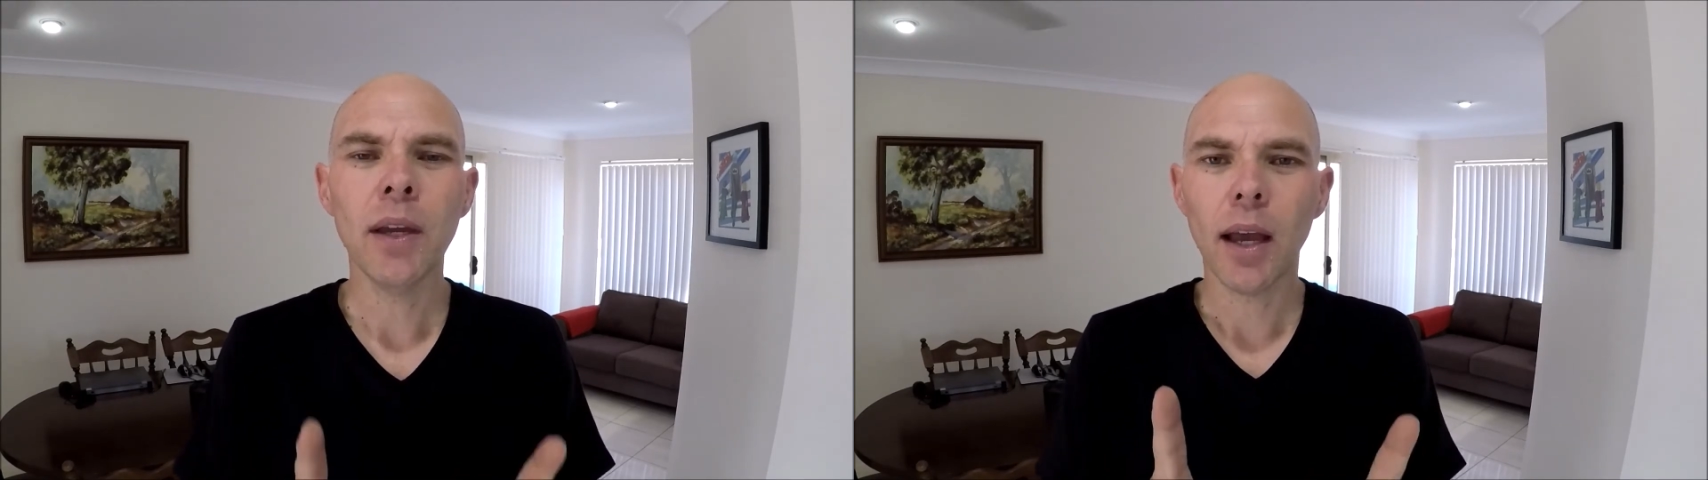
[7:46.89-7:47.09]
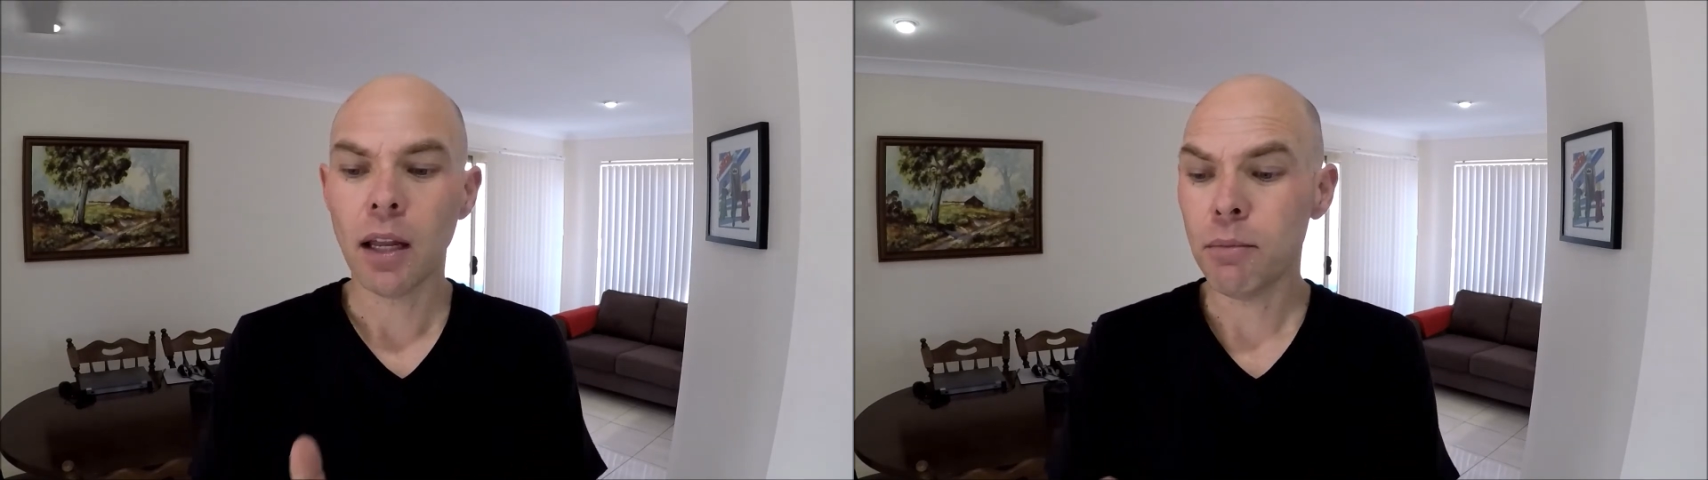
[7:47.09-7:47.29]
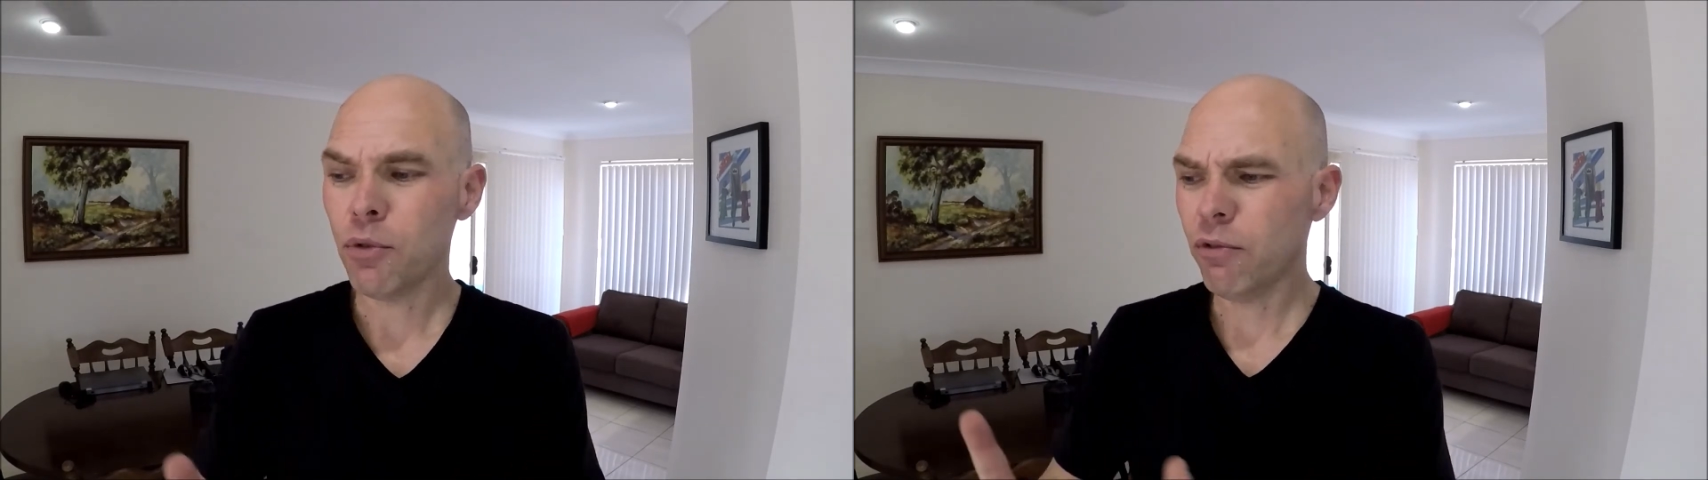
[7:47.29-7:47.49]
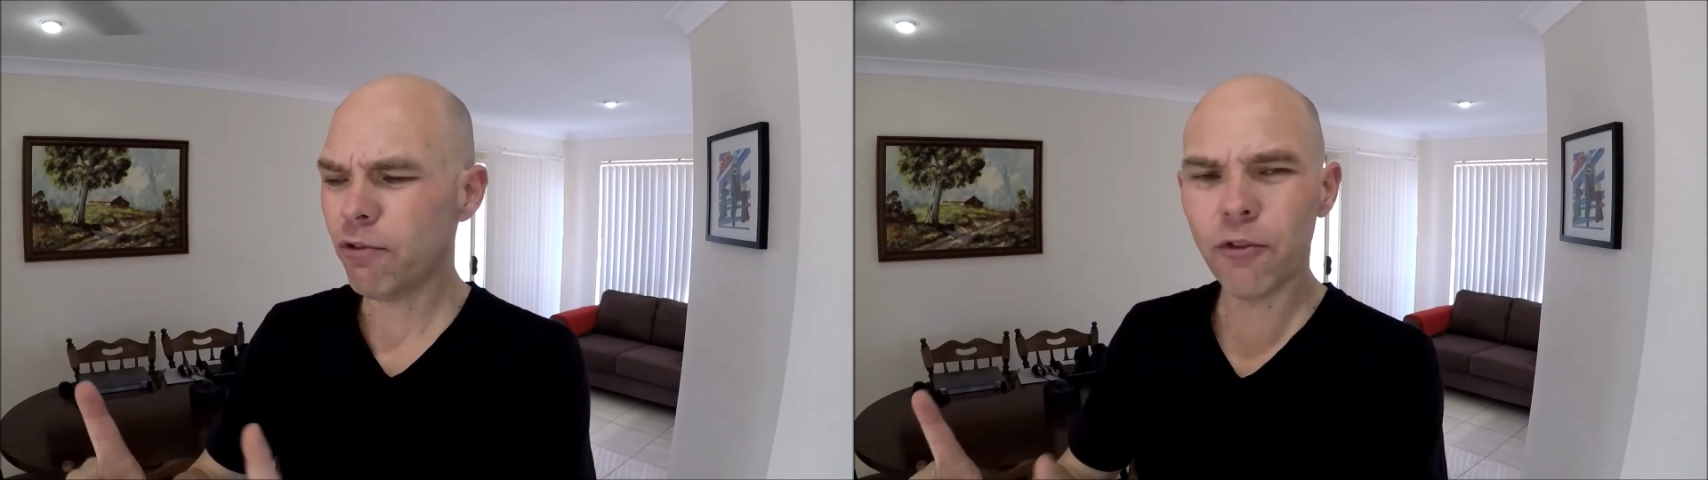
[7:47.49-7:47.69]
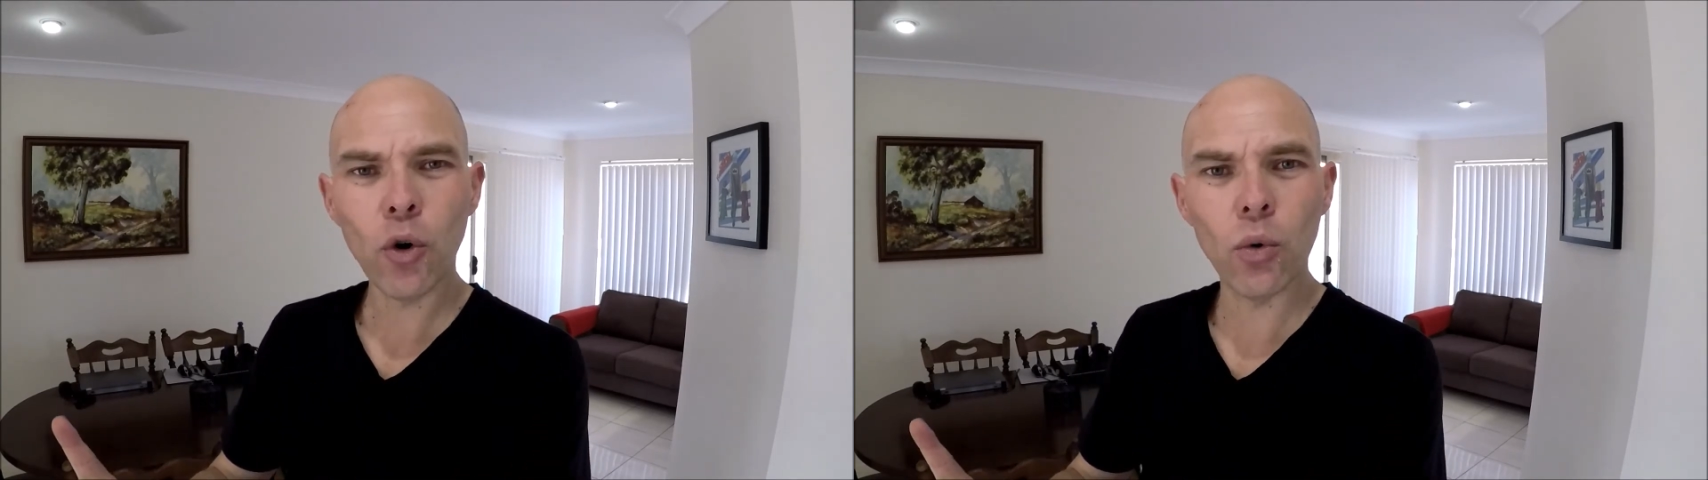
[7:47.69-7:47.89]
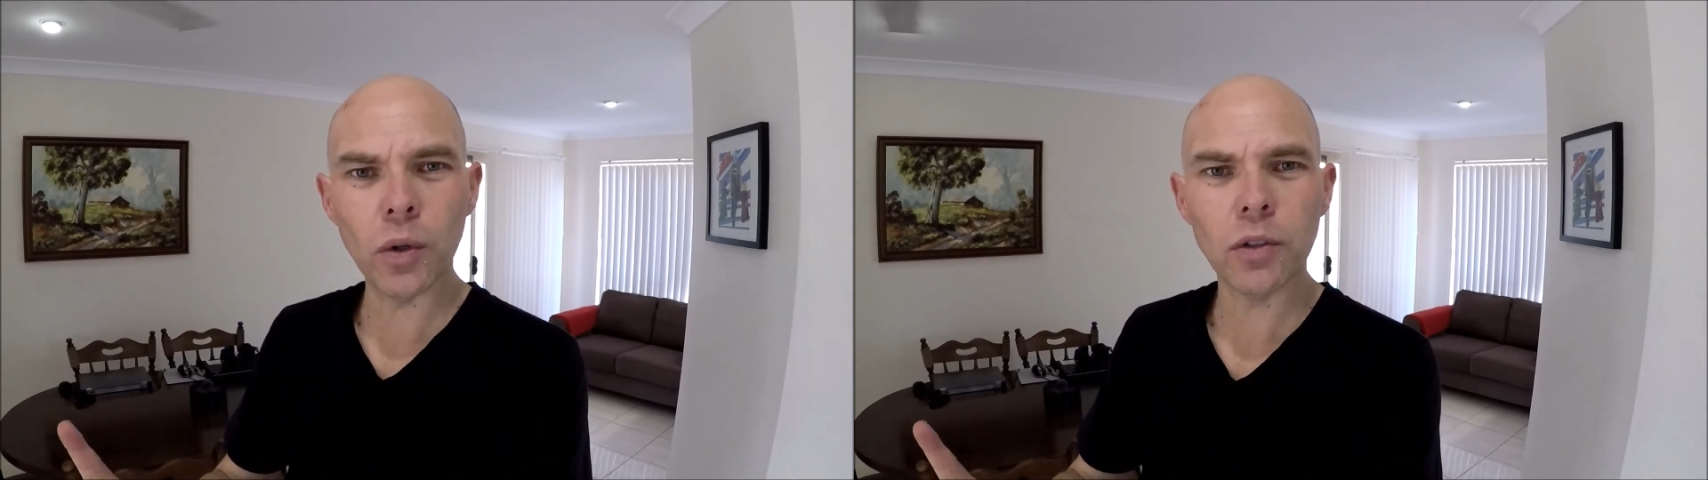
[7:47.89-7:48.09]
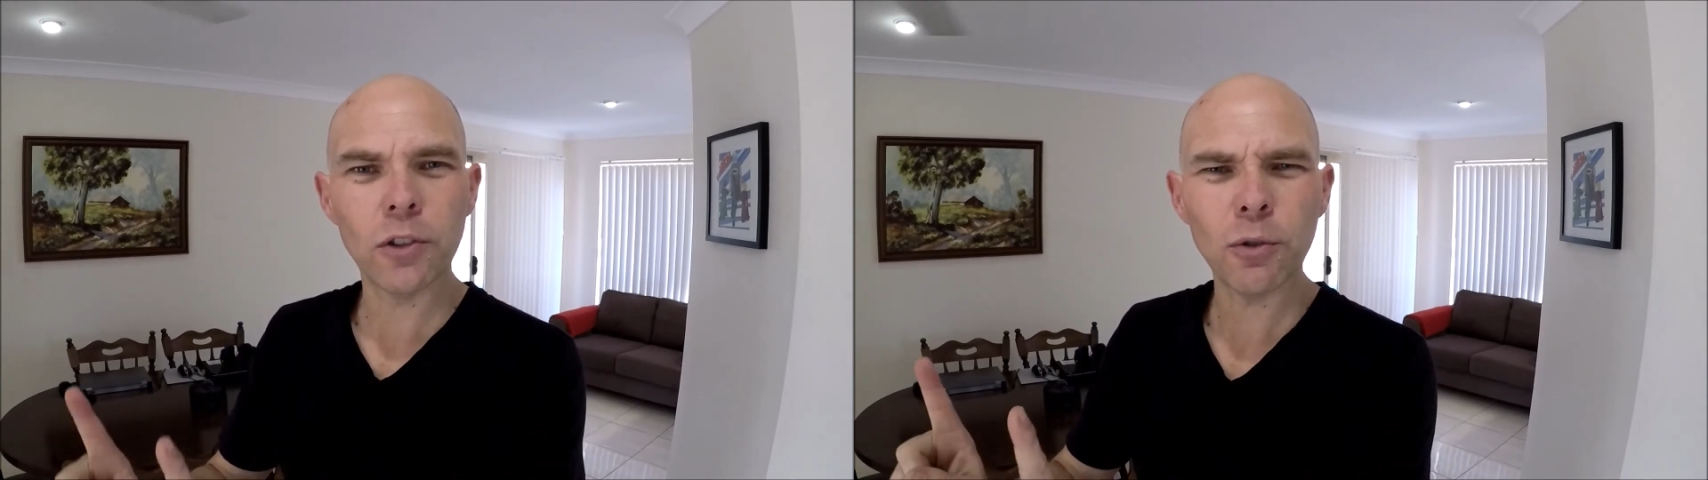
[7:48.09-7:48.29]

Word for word: and move forward